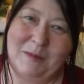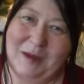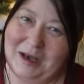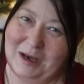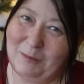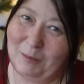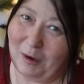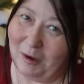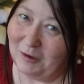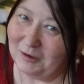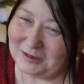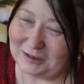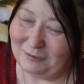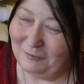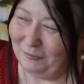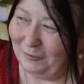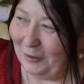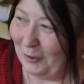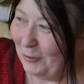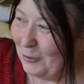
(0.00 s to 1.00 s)
a
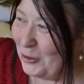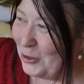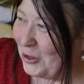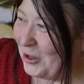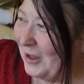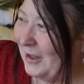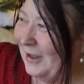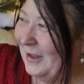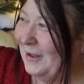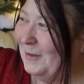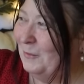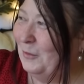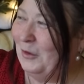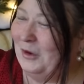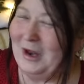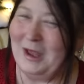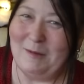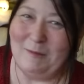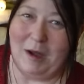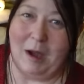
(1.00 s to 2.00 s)
menopausal flush,
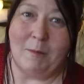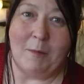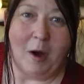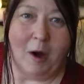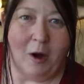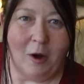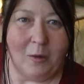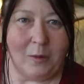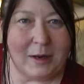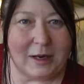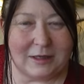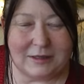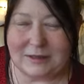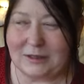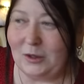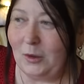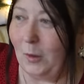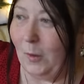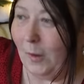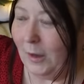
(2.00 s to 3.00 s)
but I'm
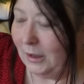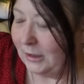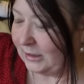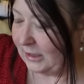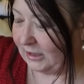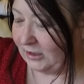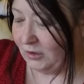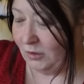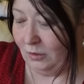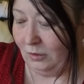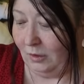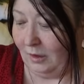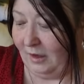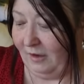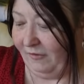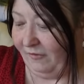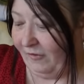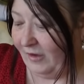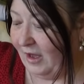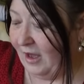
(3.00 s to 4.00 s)
always cold. I don't know
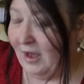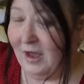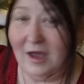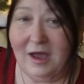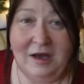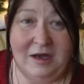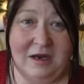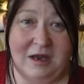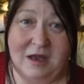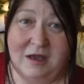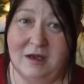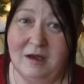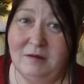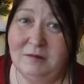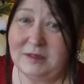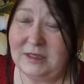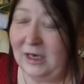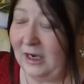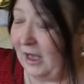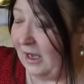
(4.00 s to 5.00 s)
if any of
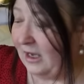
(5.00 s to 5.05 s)
yous are